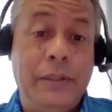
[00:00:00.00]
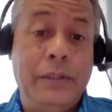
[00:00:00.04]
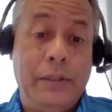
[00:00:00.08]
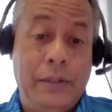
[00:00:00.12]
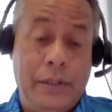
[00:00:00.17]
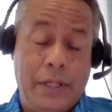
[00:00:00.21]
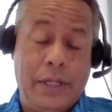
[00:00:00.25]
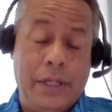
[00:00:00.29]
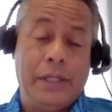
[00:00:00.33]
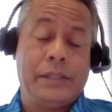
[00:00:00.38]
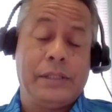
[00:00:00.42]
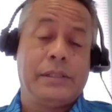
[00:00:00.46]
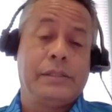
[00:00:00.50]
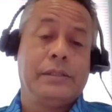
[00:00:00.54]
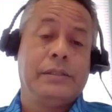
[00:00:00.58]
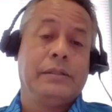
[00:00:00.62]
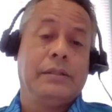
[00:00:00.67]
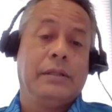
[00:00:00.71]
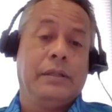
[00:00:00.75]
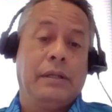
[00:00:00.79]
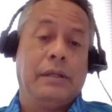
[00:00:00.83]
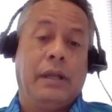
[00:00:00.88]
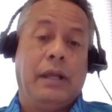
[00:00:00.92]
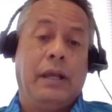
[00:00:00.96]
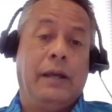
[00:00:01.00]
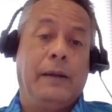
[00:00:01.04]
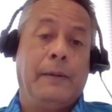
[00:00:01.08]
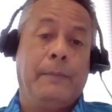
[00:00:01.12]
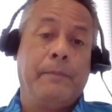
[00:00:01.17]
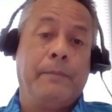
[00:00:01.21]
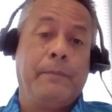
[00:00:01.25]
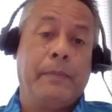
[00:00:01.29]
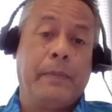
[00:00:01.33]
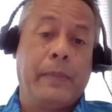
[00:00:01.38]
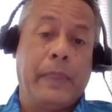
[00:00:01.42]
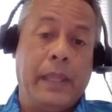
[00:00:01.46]
yes yes
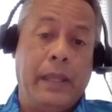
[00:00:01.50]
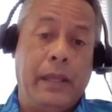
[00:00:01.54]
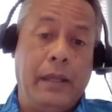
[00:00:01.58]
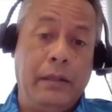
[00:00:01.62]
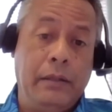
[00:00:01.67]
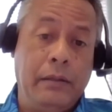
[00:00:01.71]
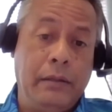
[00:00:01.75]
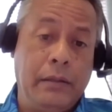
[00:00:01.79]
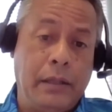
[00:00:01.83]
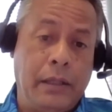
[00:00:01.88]
um, and